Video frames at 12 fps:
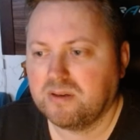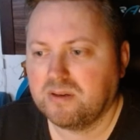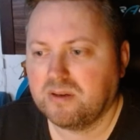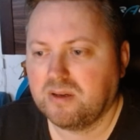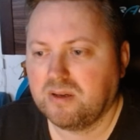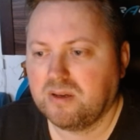
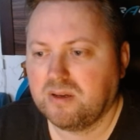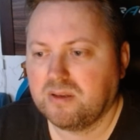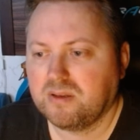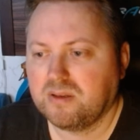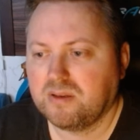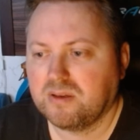
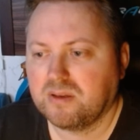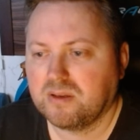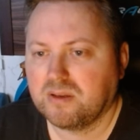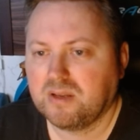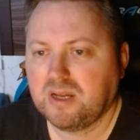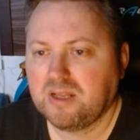And
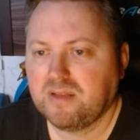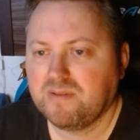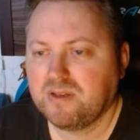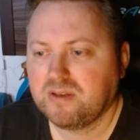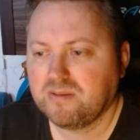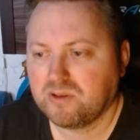knight
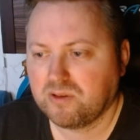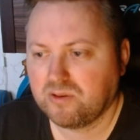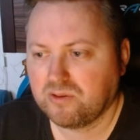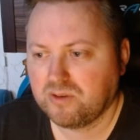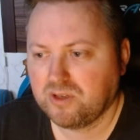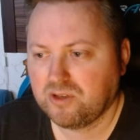f6 was
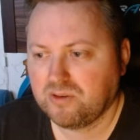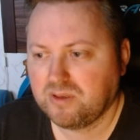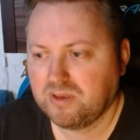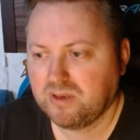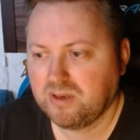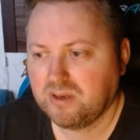also
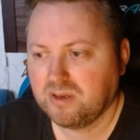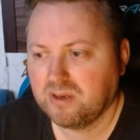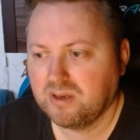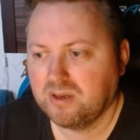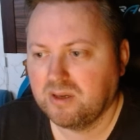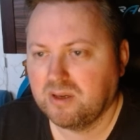interesting.
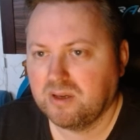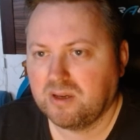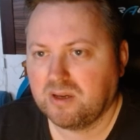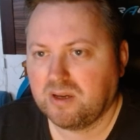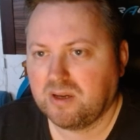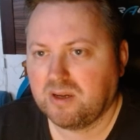
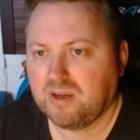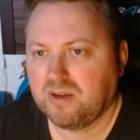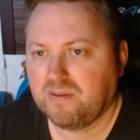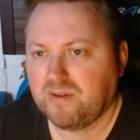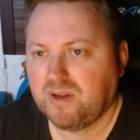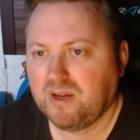
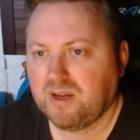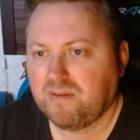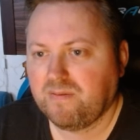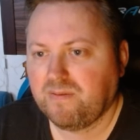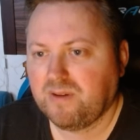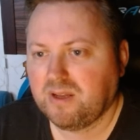If king
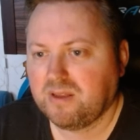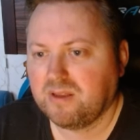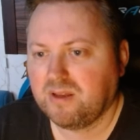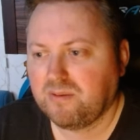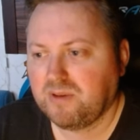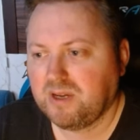f8,
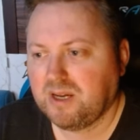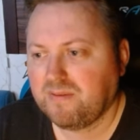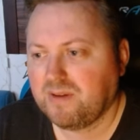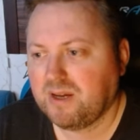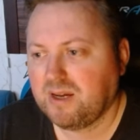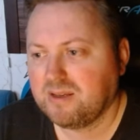then we have
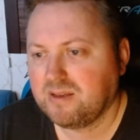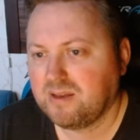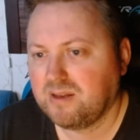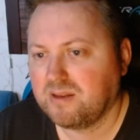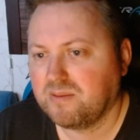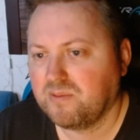
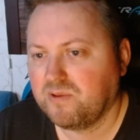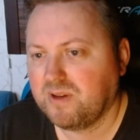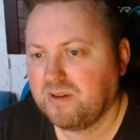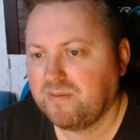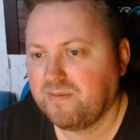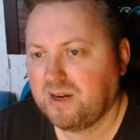excellent move
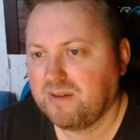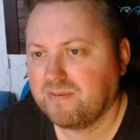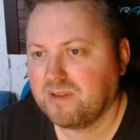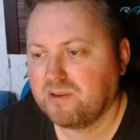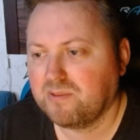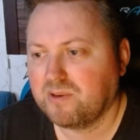f5
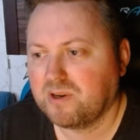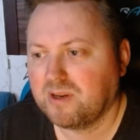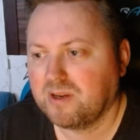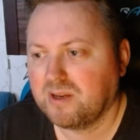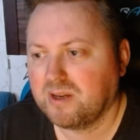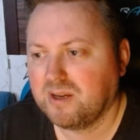now
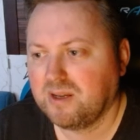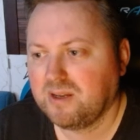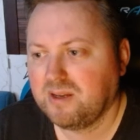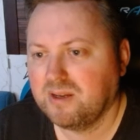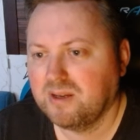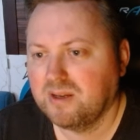working
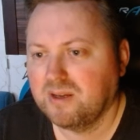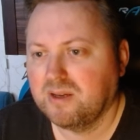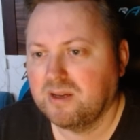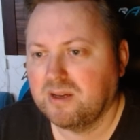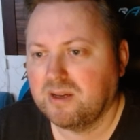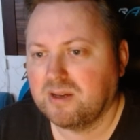again.
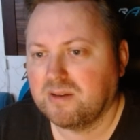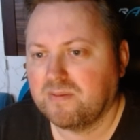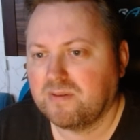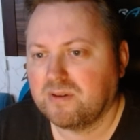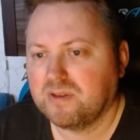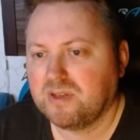
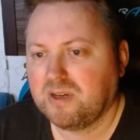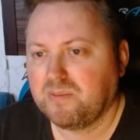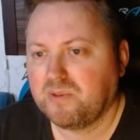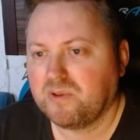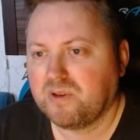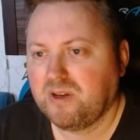For
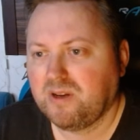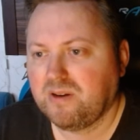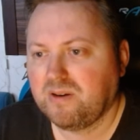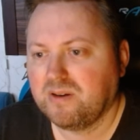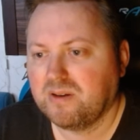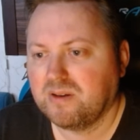example,
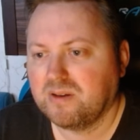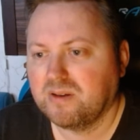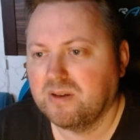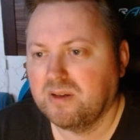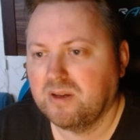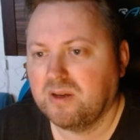here
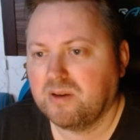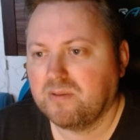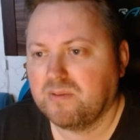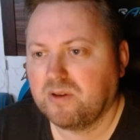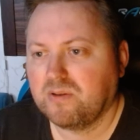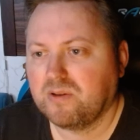
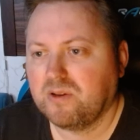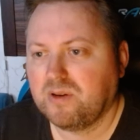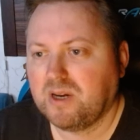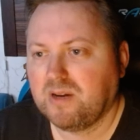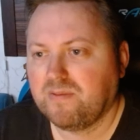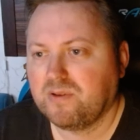we could go
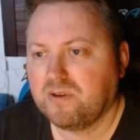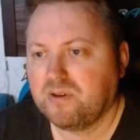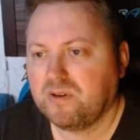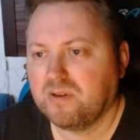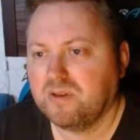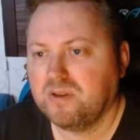
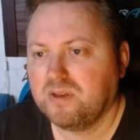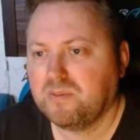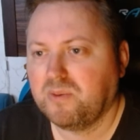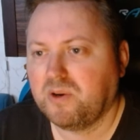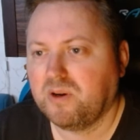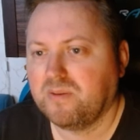after this
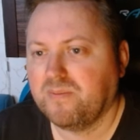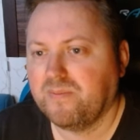pawn,